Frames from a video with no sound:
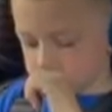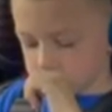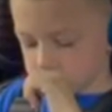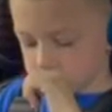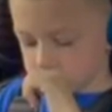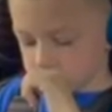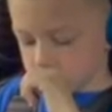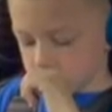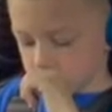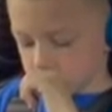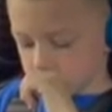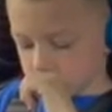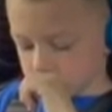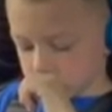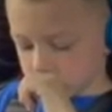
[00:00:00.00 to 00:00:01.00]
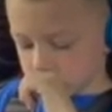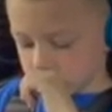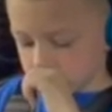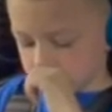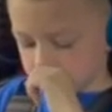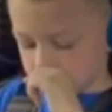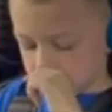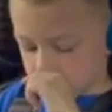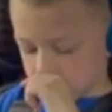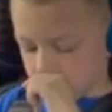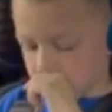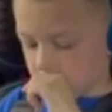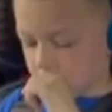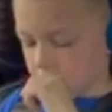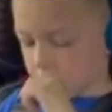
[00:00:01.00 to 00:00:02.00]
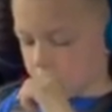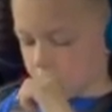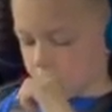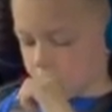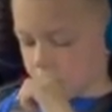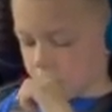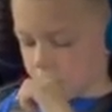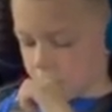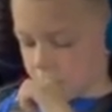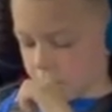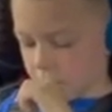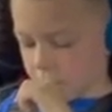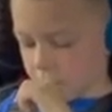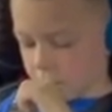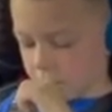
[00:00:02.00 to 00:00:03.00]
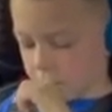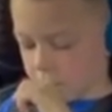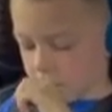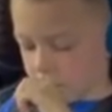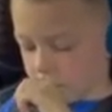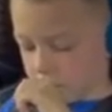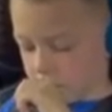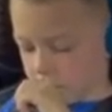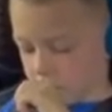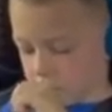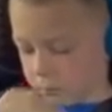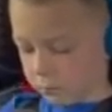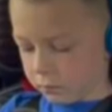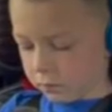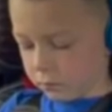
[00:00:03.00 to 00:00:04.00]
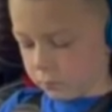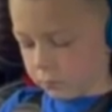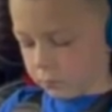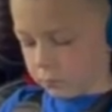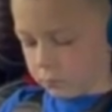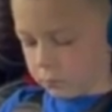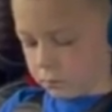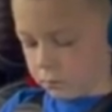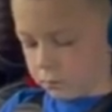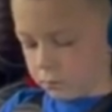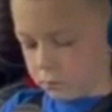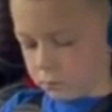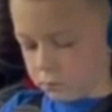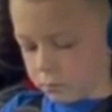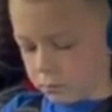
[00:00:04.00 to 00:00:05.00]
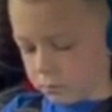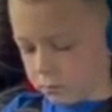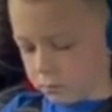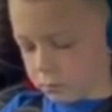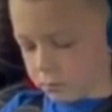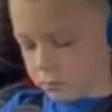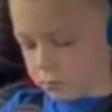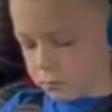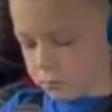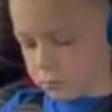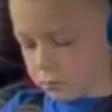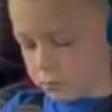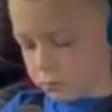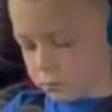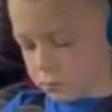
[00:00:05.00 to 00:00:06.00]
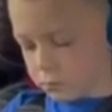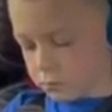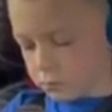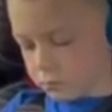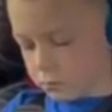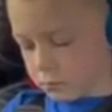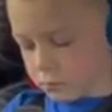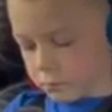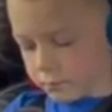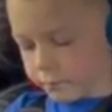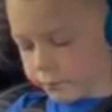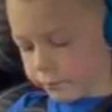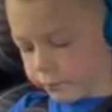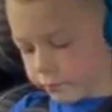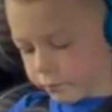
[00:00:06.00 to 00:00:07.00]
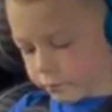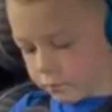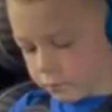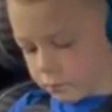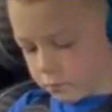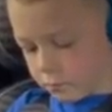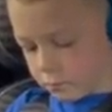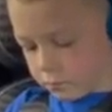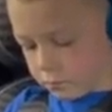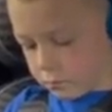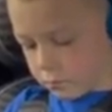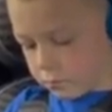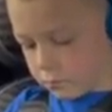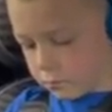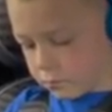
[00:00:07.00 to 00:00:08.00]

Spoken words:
No words are spoken by the person on screen.